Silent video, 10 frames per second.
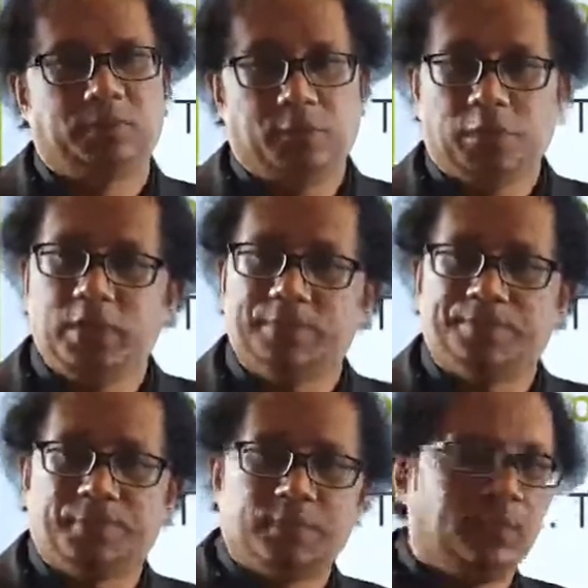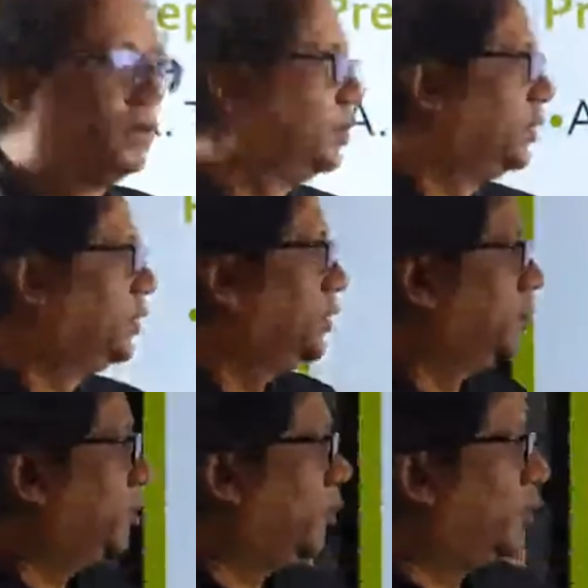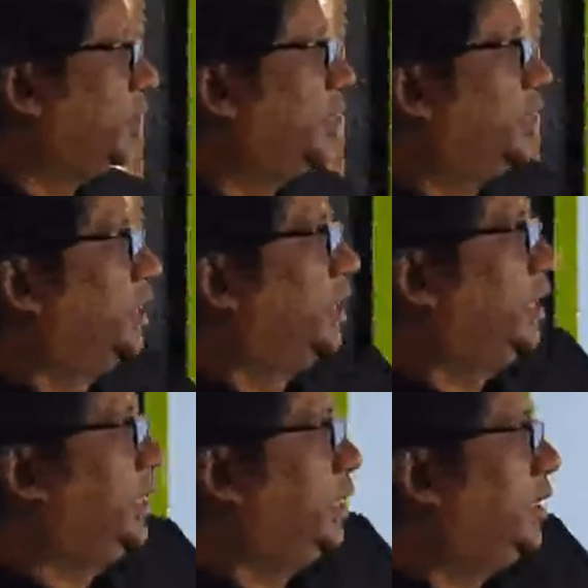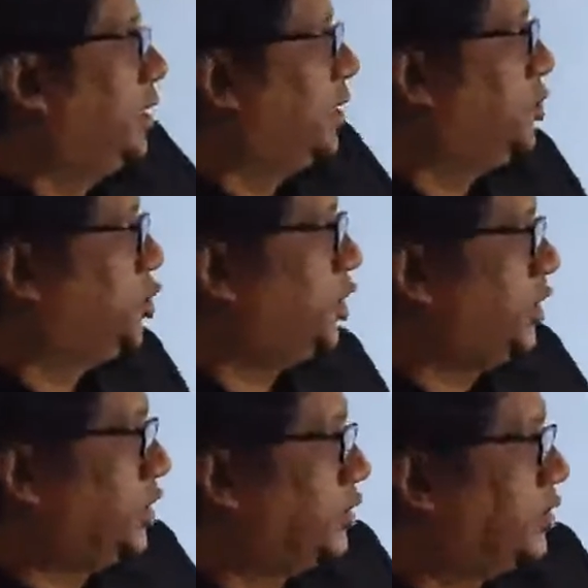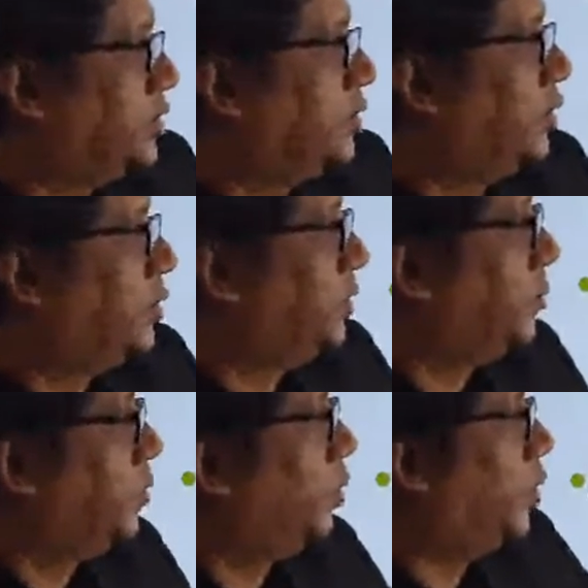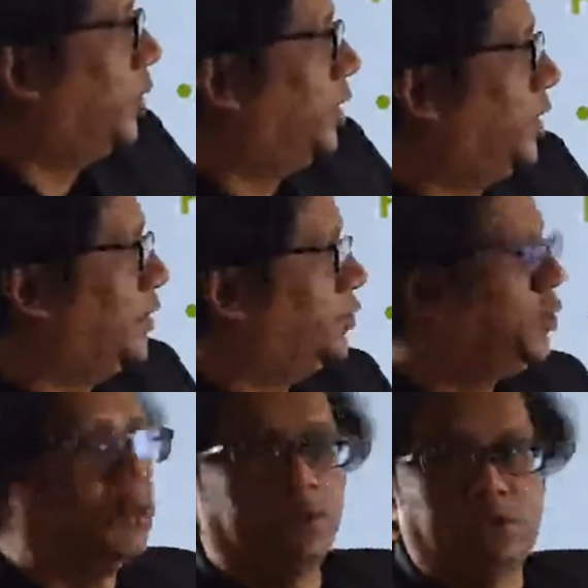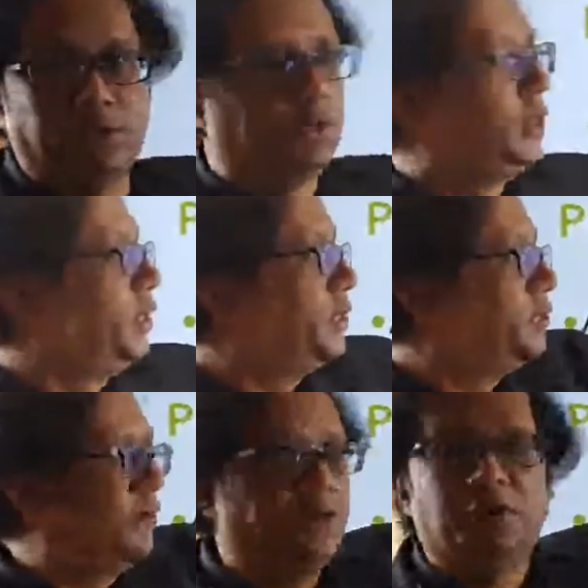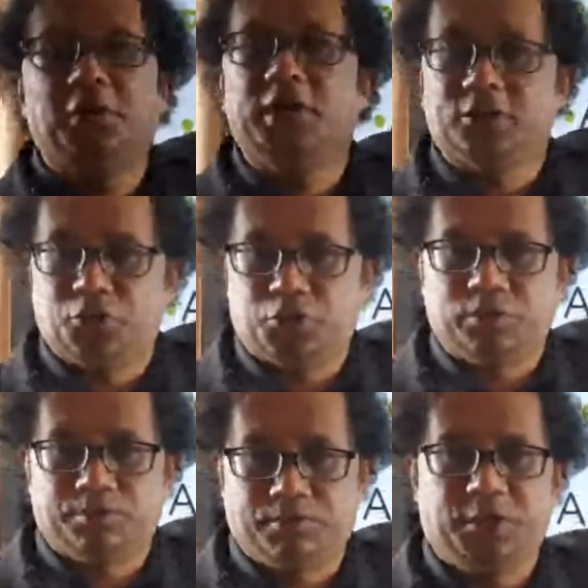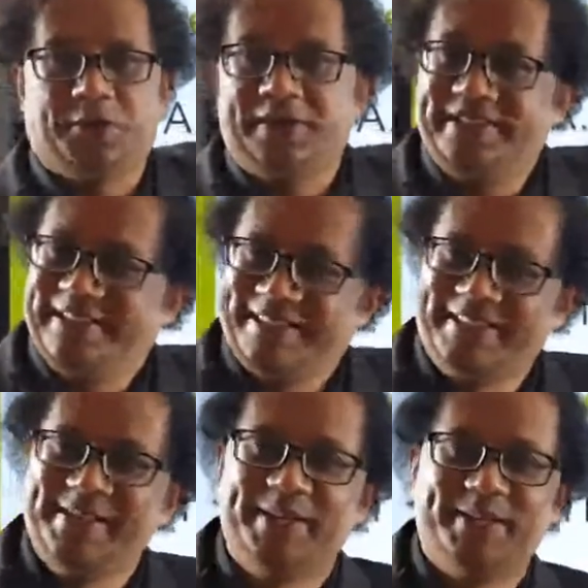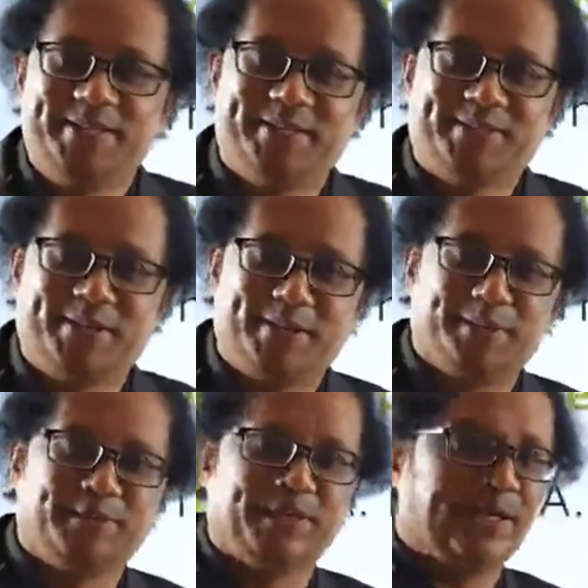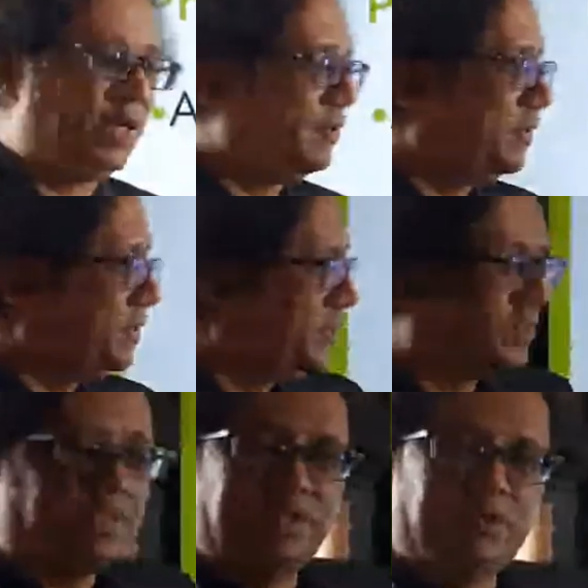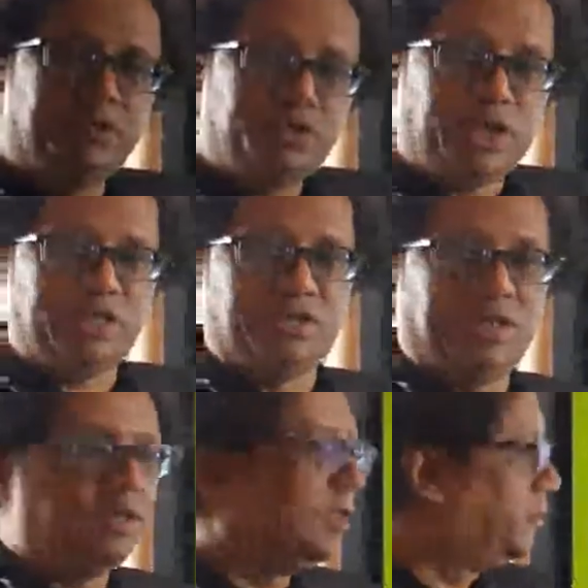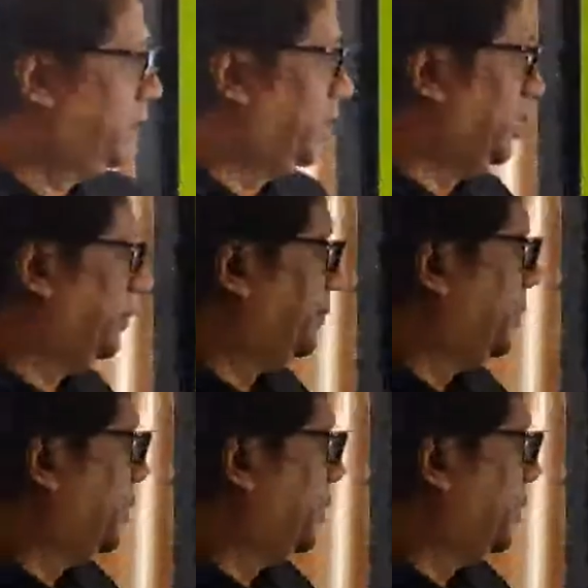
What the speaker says: Okay? The boy in jeans or the boy in suit is very rich. You can easily just turn on, you can change the meaning